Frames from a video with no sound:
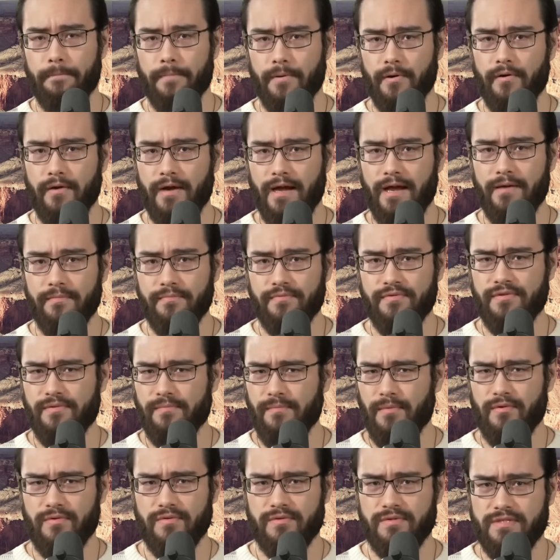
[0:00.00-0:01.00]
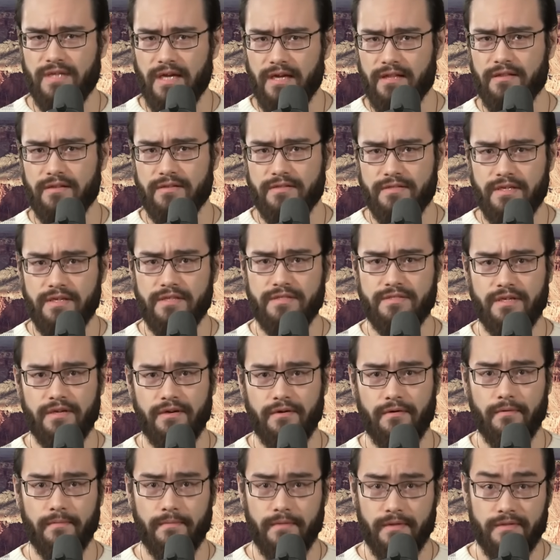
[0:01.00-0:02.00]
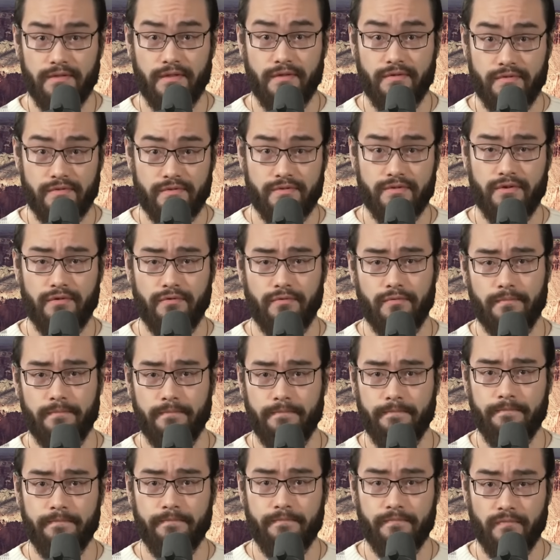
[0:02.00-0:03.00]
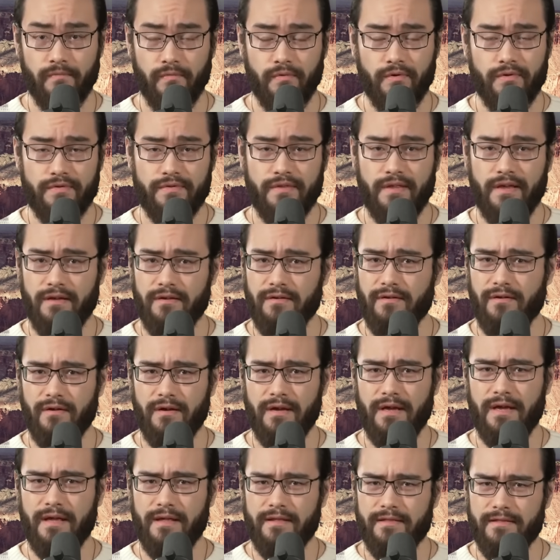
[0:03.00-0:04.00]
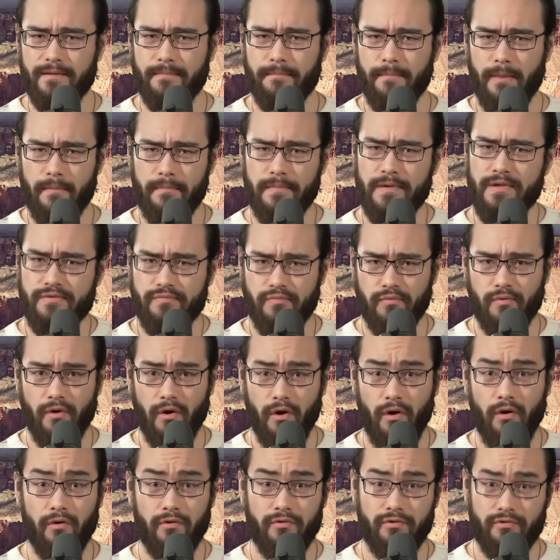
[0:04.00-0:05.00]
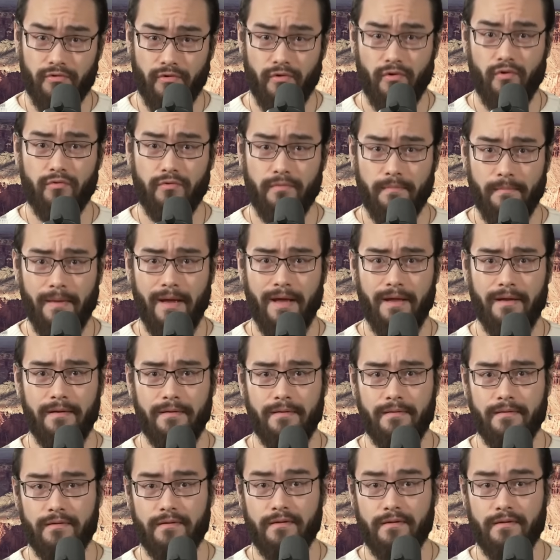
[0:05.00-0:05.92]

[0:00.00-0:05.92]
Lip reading: perhaps the most telling detail in this tomb was that the mummies were all grown men,